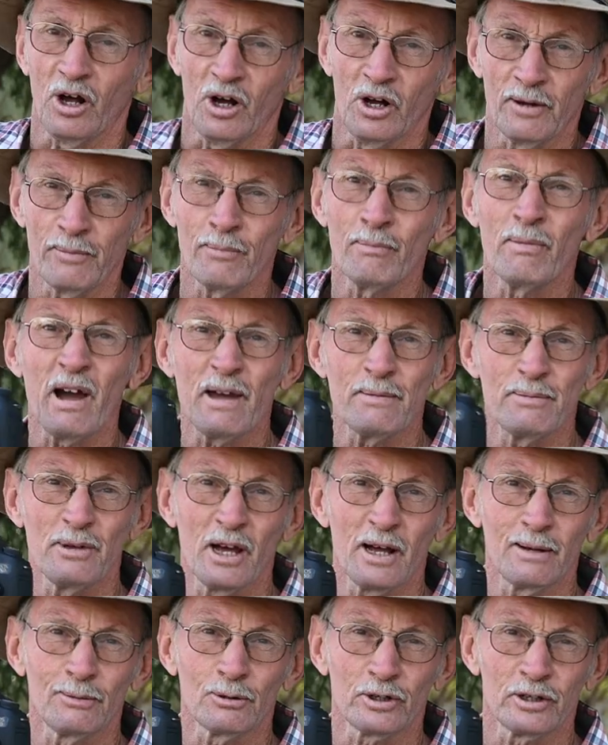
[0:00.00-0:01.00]
I may be
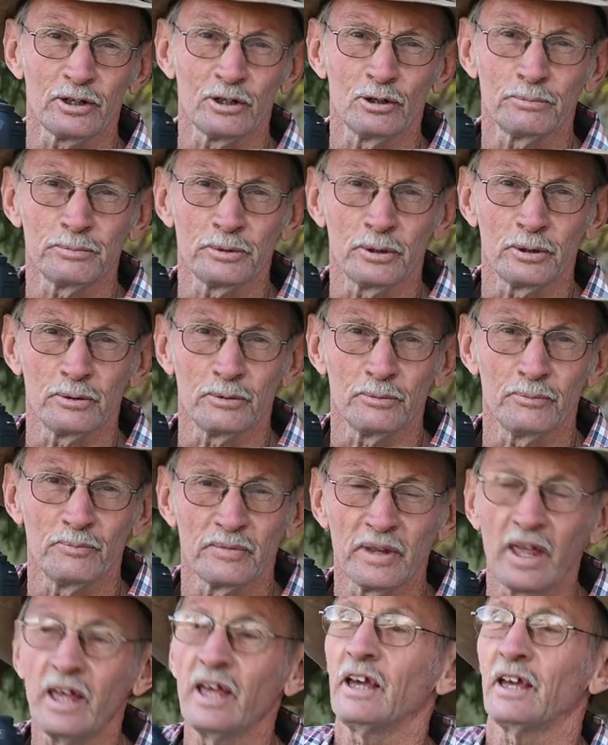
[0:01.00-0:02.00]
able to help you.
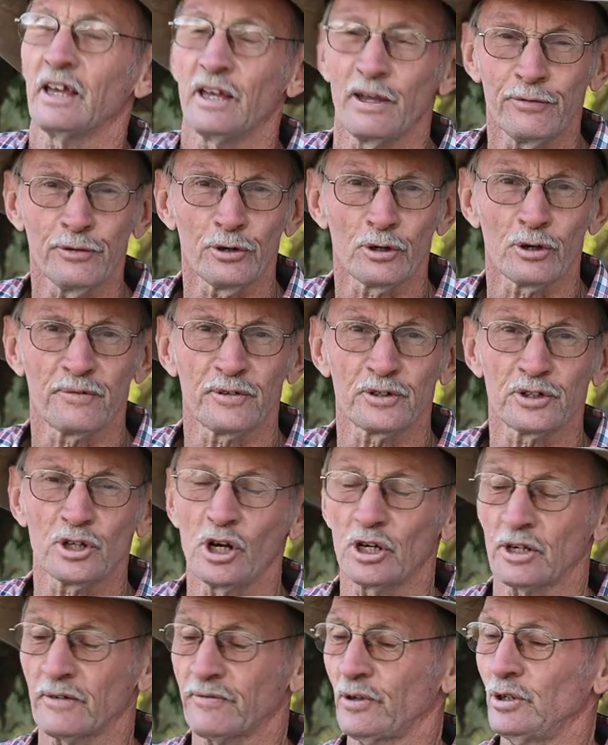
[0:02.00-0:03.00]
If you're a
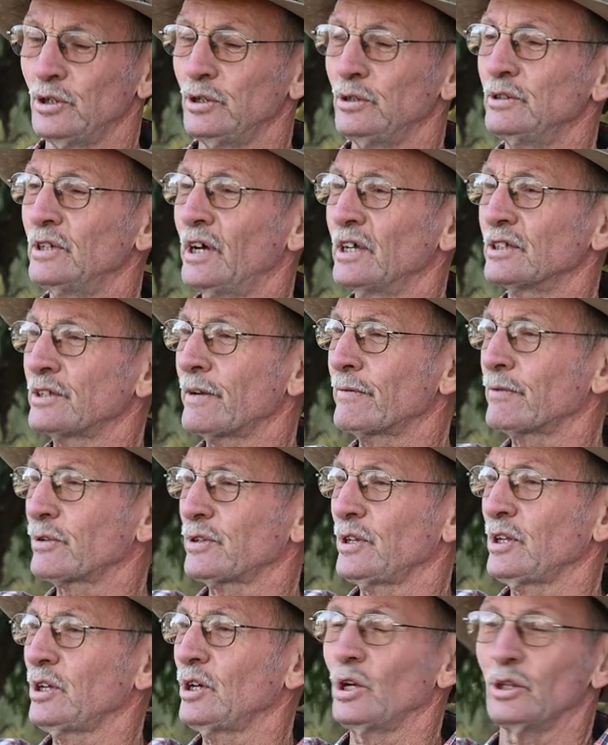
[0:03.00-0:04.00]
photographer who does
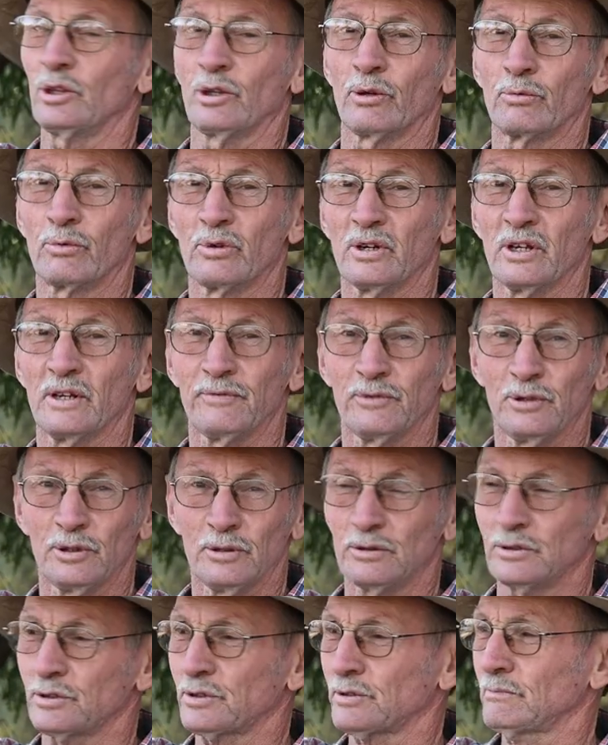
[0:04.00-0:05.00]
everything on the rear
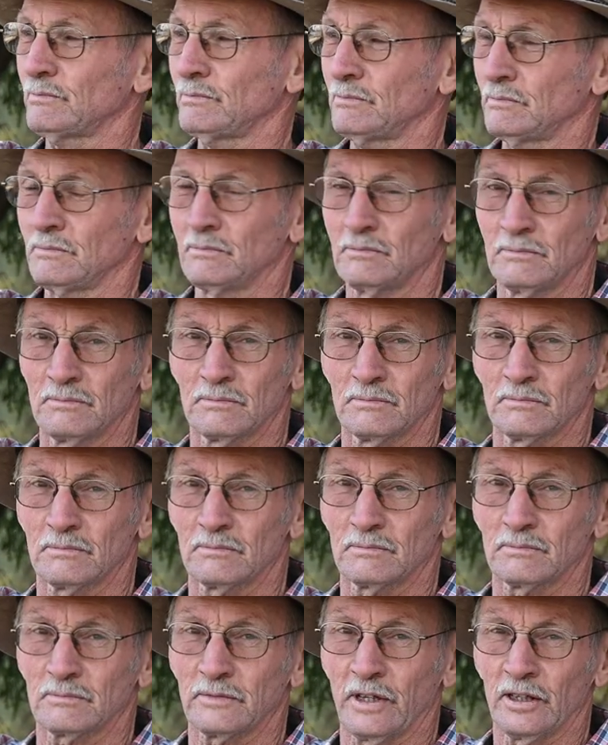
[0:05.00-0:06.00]
view
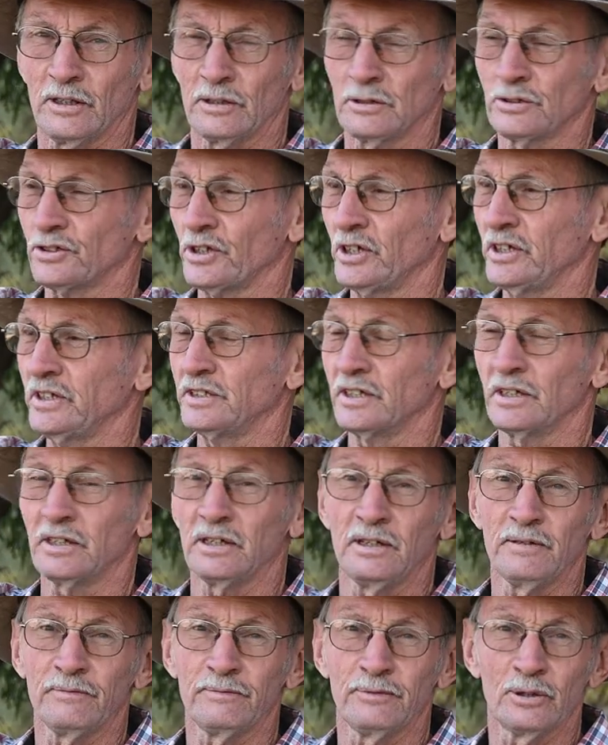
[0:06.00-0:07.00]

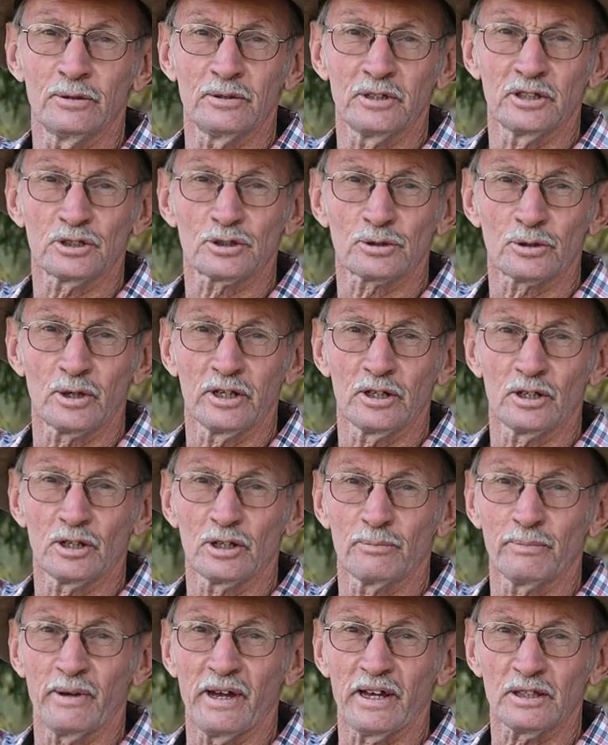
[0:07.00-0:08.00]
LCD viewing screen
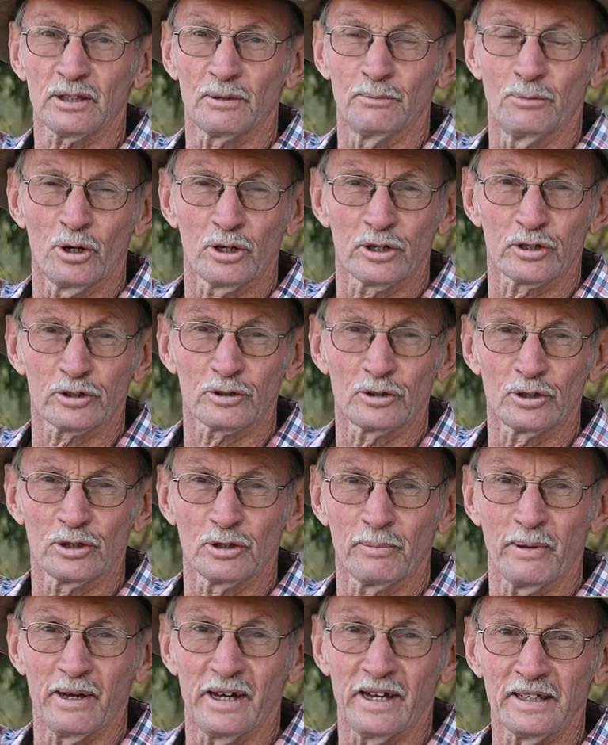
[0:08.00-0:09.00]
on the back, the monitor on
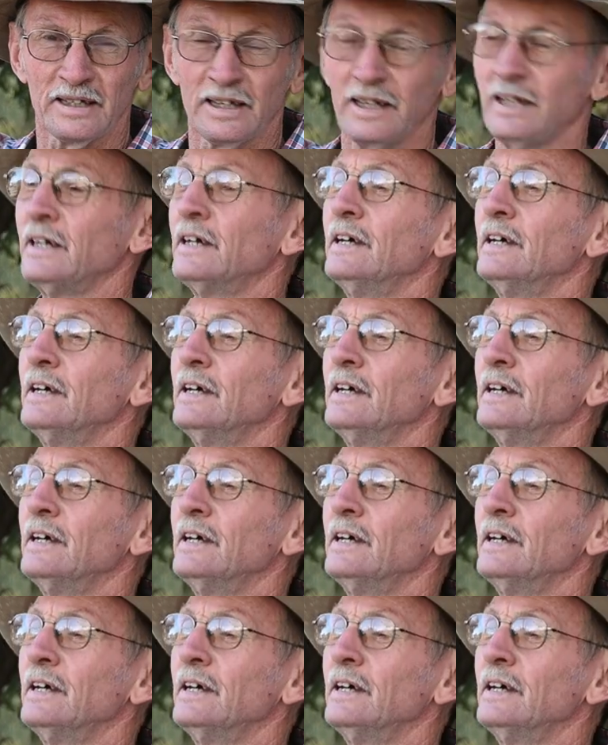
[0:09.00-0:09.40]
the back,